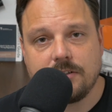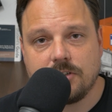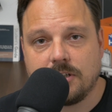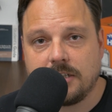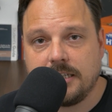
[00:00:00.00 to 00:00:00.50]

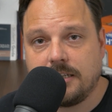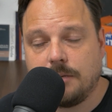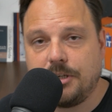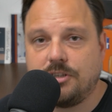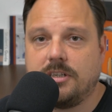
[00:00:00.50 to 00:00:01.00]
So the
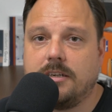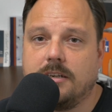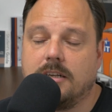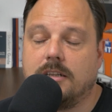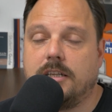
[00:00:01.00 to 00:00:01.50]
commissioning
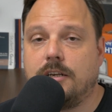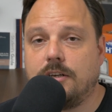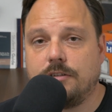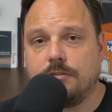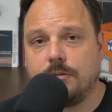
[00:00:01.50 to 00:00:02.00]
that you
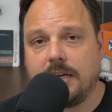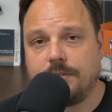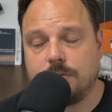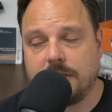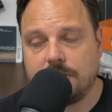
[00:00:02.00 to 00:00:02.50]
go through, you
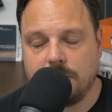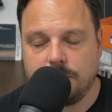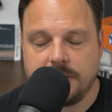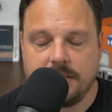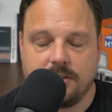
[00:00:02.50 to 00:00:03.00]
have to actually
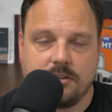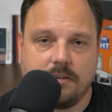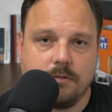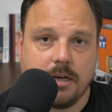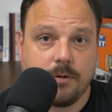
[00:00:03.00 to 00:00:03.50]
update the
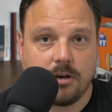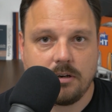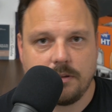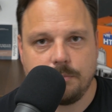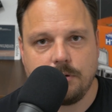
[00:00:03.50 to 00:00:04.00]
software on
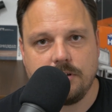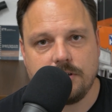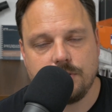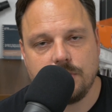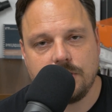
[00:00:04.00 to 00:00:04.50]
all of the
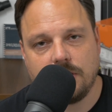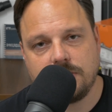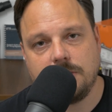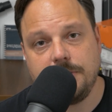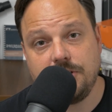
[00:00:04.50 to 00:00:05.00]
products through the
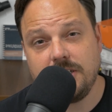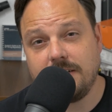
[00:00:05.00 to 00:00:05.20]
course of commissioning.